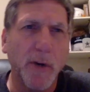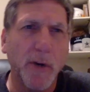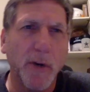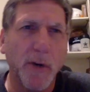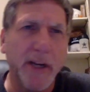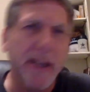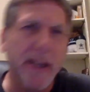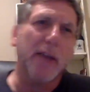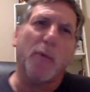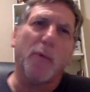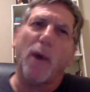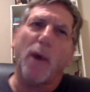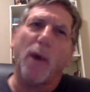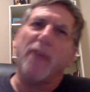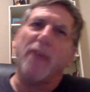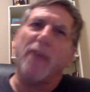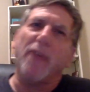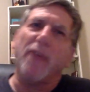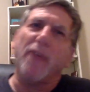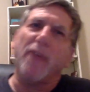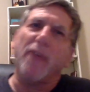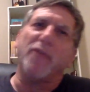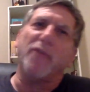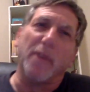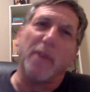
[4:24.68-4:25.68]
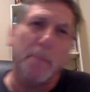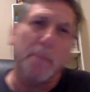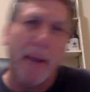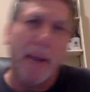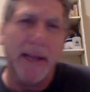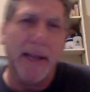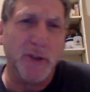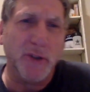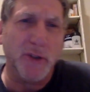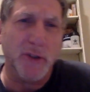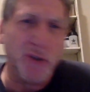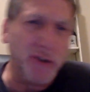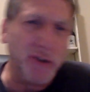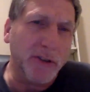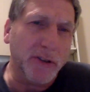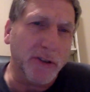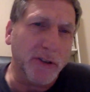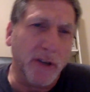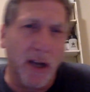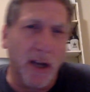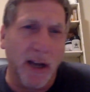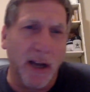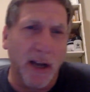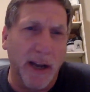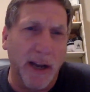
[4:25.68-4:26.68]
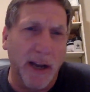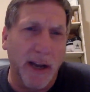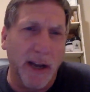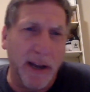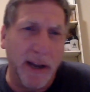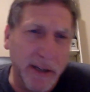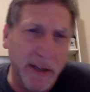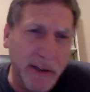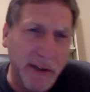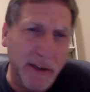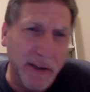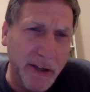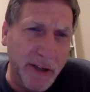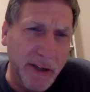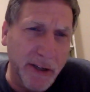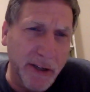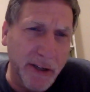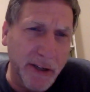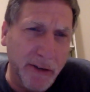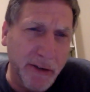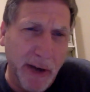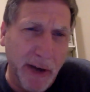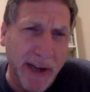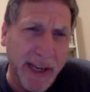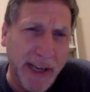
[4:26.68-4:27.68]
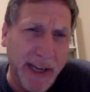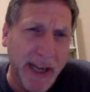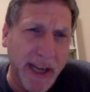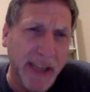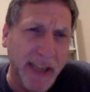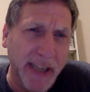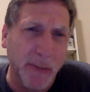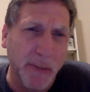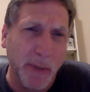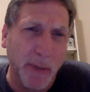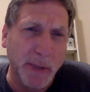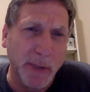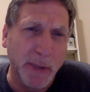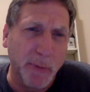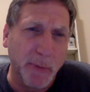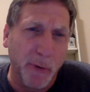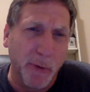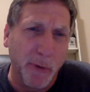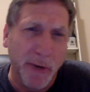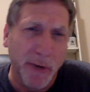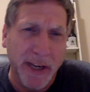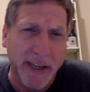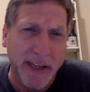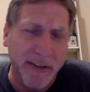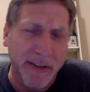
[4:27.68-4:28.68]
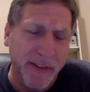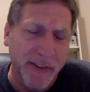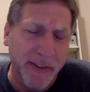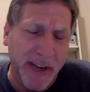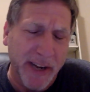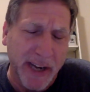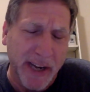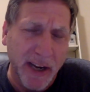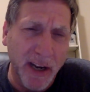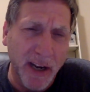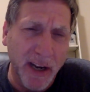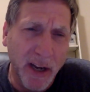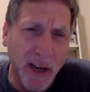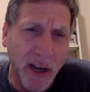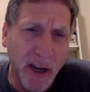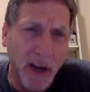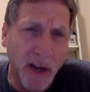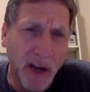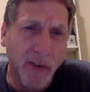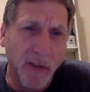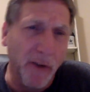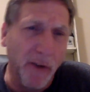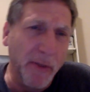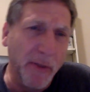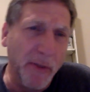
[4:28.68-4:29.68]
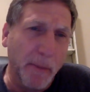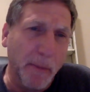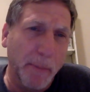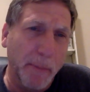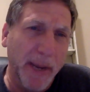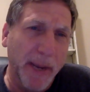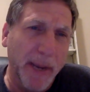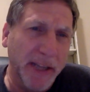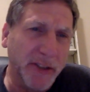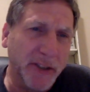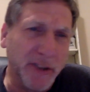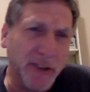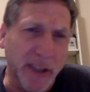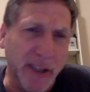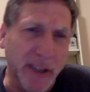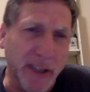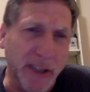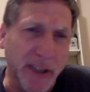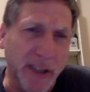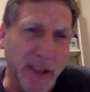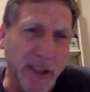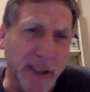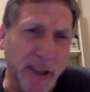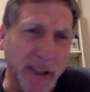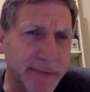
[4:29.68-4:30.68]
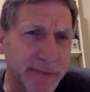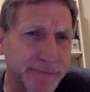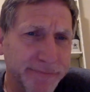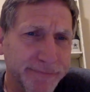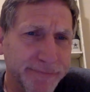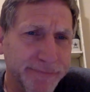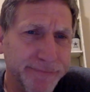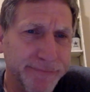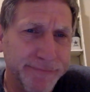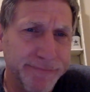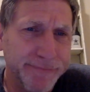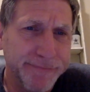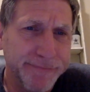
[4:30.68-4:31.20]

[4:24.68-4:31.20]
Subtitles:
take away from the bench? You getting so much productivity from the bench tonight?